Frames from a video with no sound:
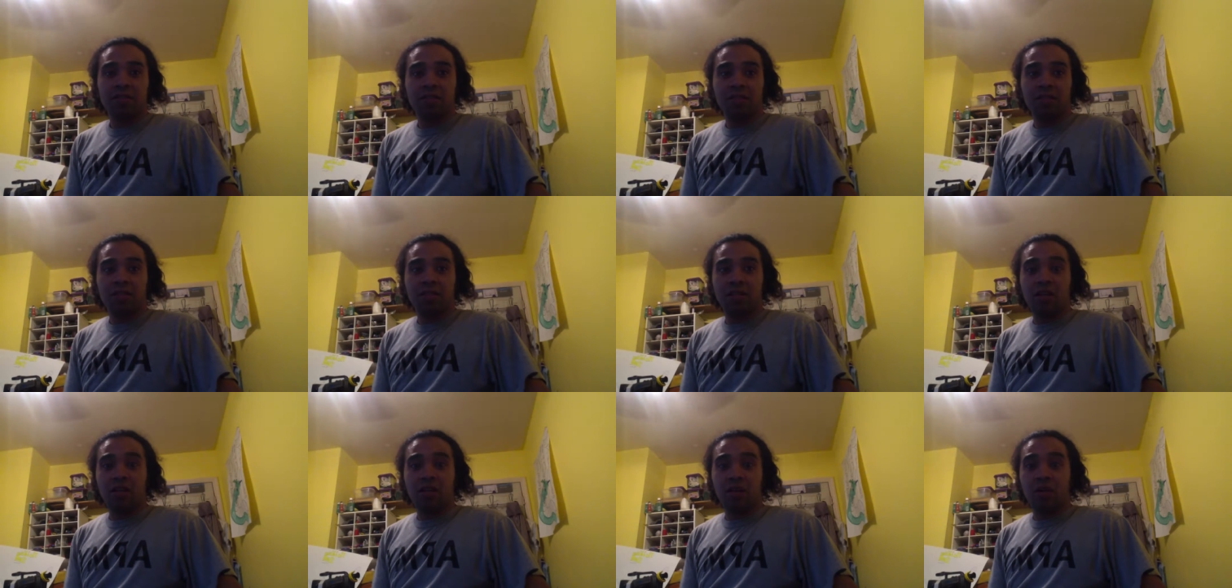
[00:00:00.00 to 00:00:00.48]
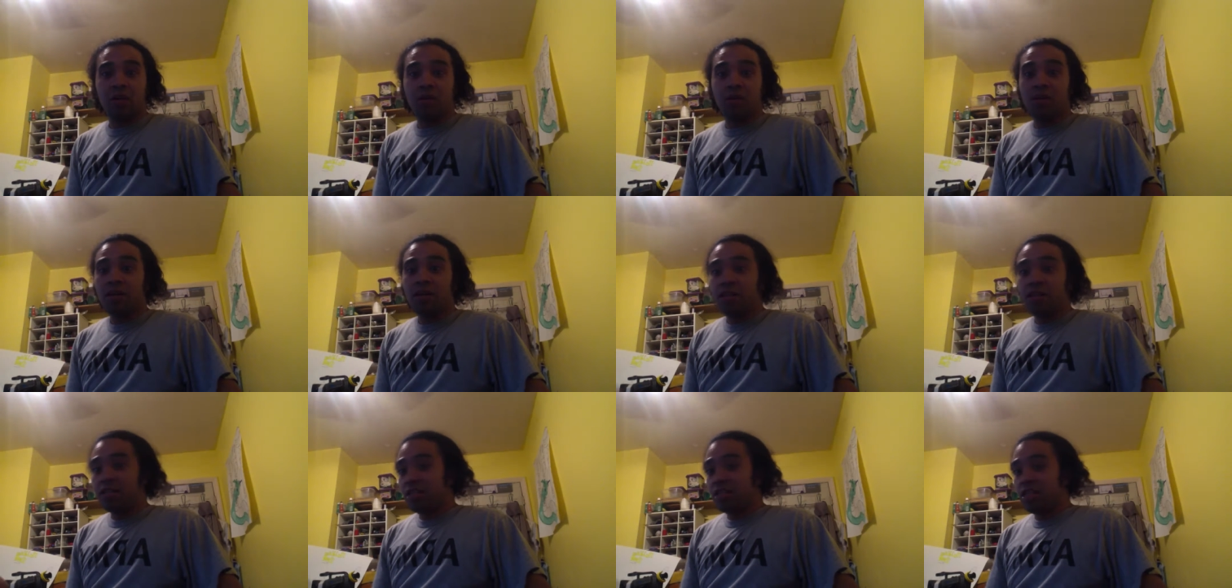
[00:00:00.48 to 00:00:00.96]
You know,
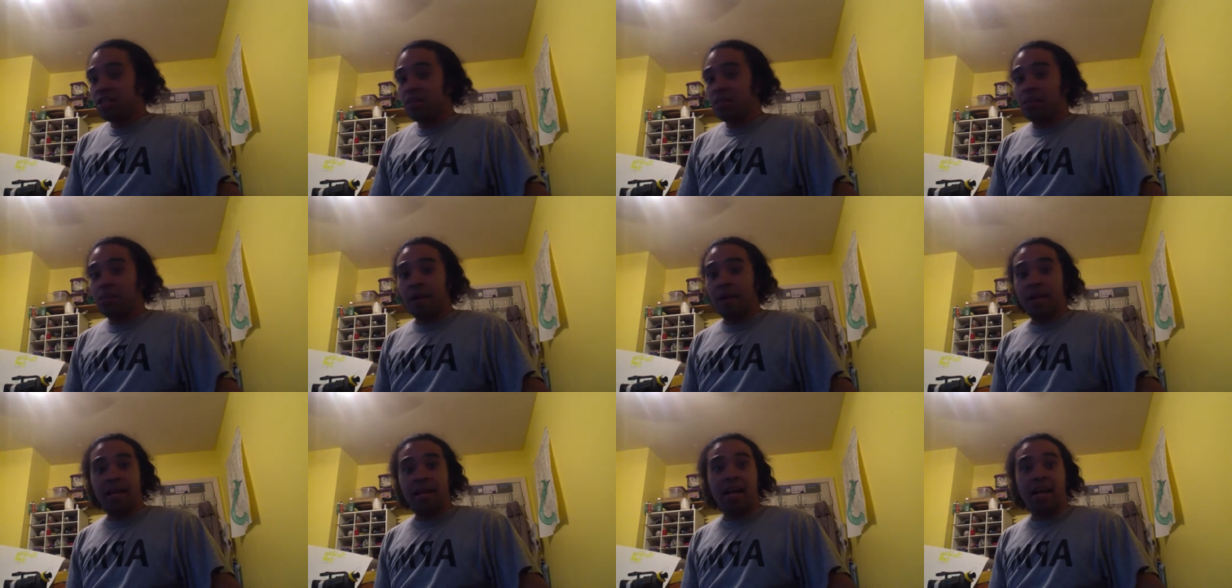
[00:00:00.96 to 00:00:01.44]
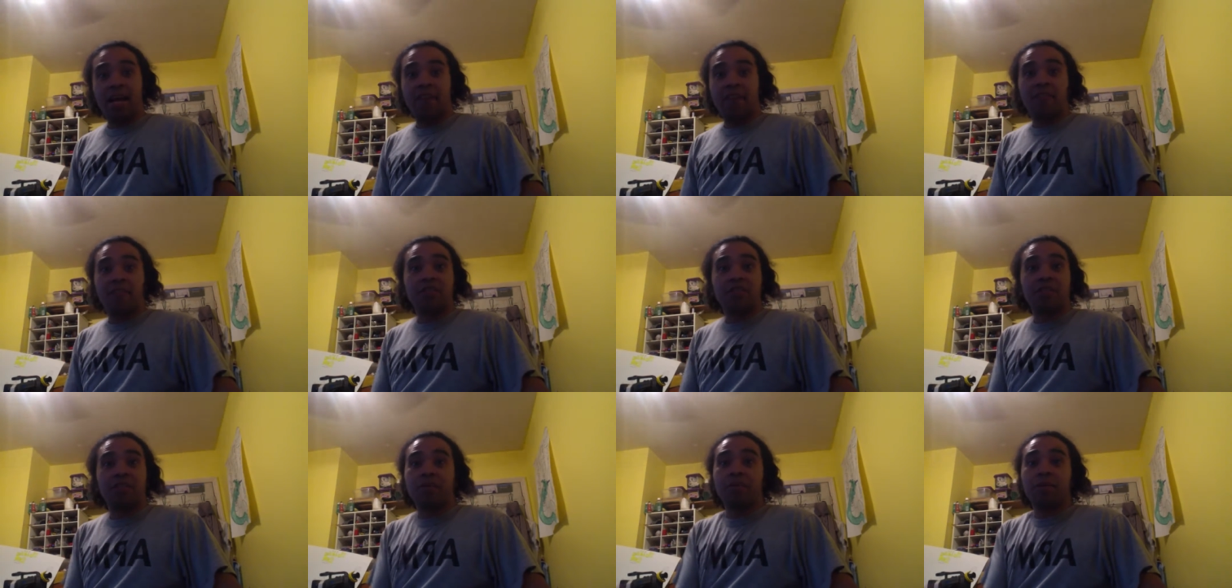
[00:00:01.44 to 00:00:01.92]
she might have
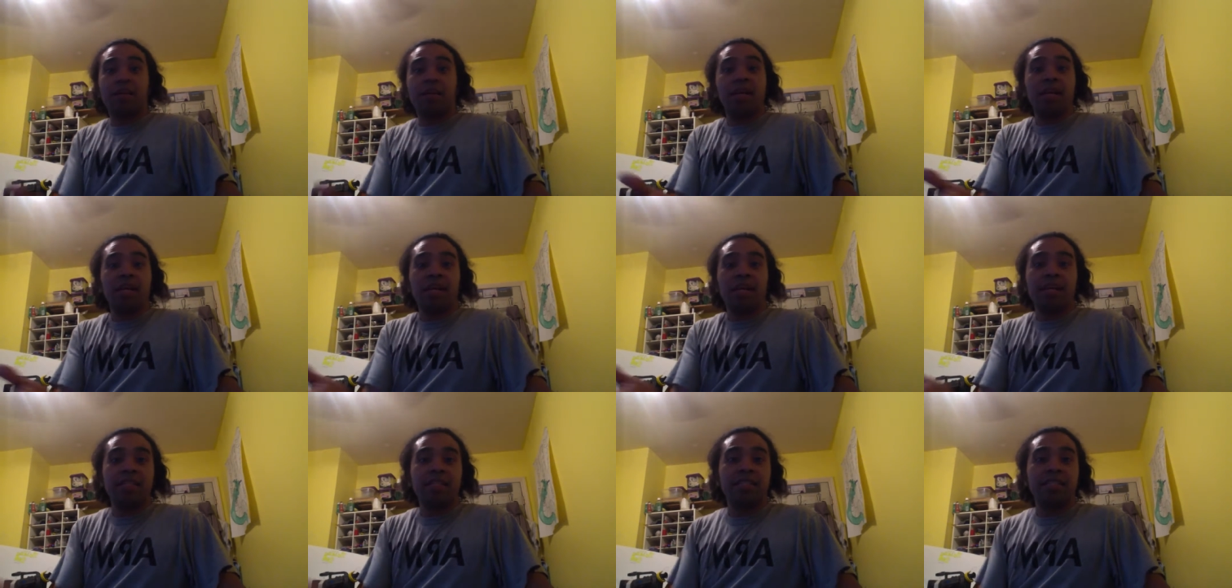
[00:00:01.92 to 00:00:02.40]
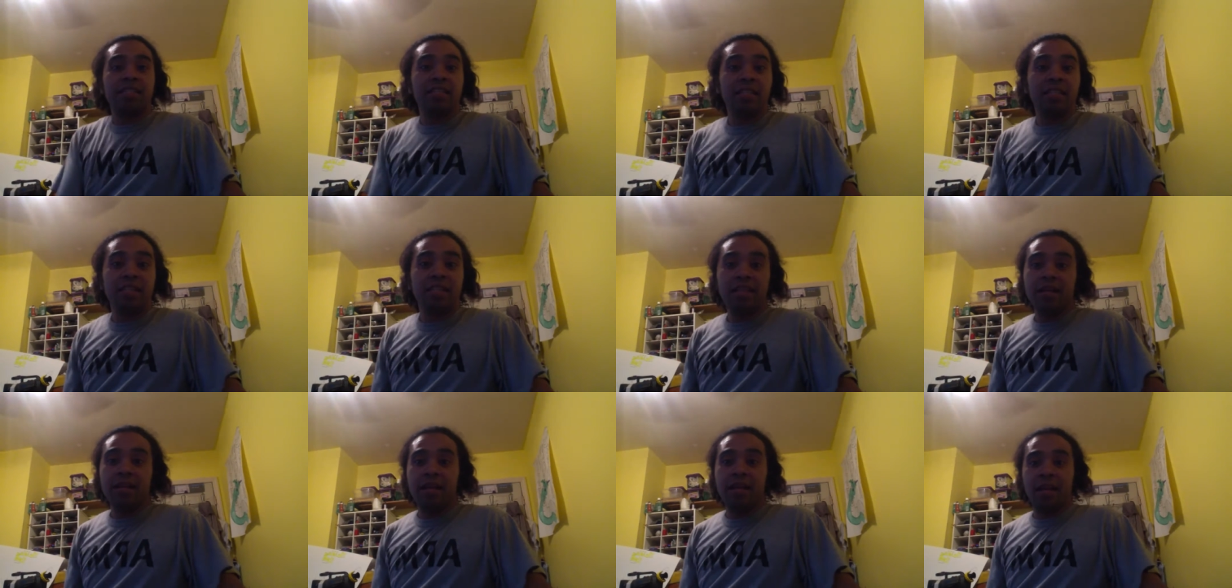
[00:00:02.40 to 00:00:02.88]
some kind of
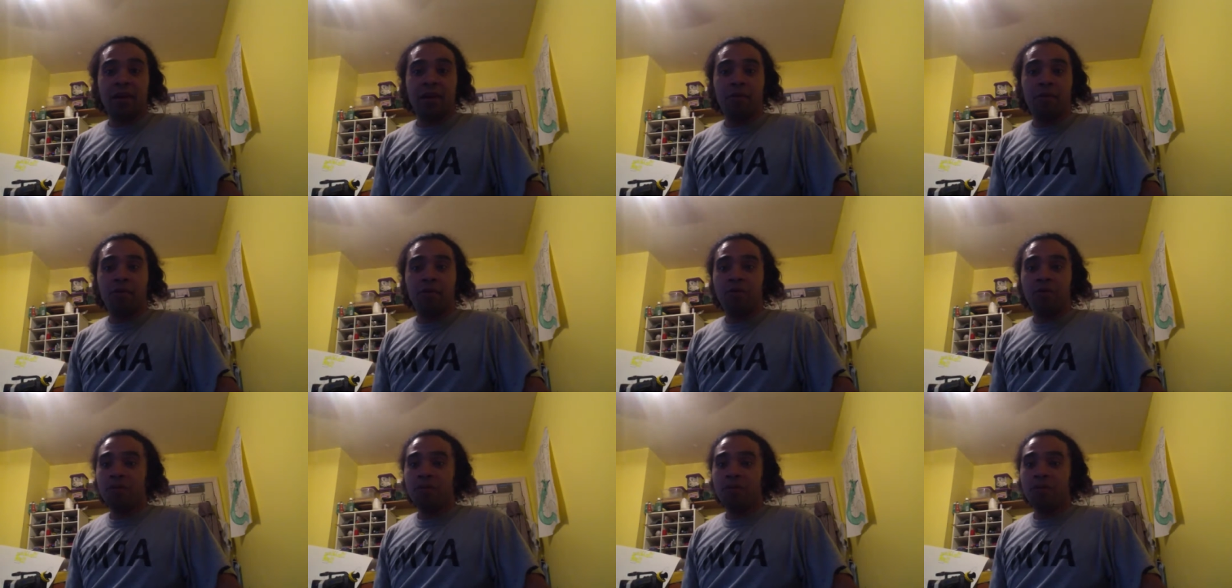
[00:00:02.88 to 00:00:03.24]
STD now.